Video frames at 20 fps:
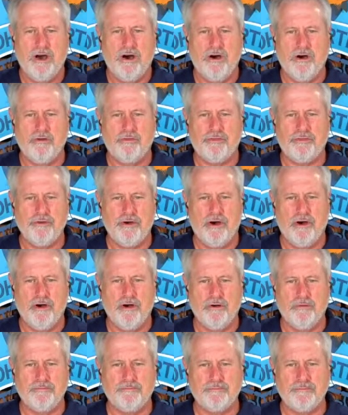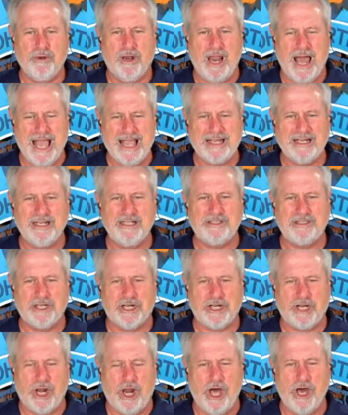are likely
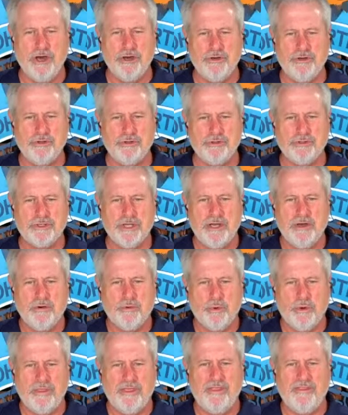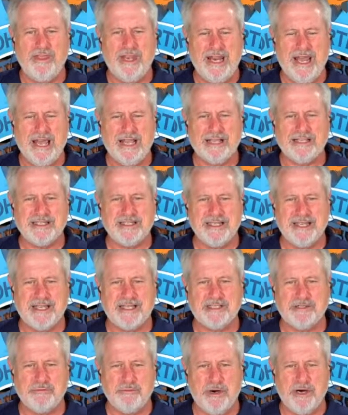to close within the next
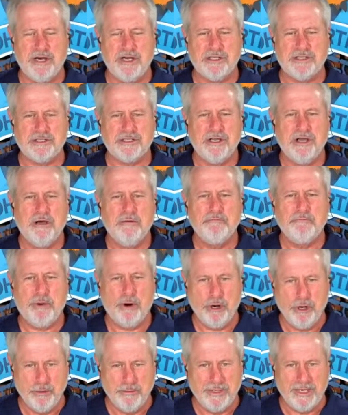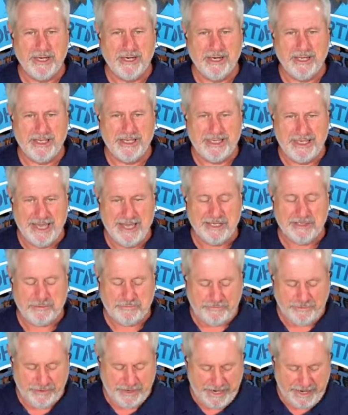6 months permanently. Yes,
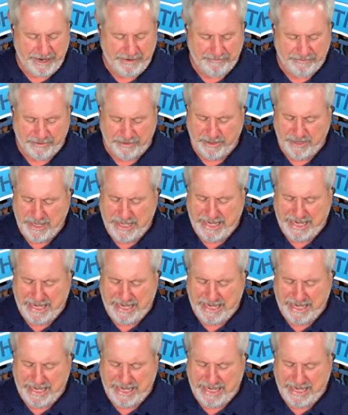forever.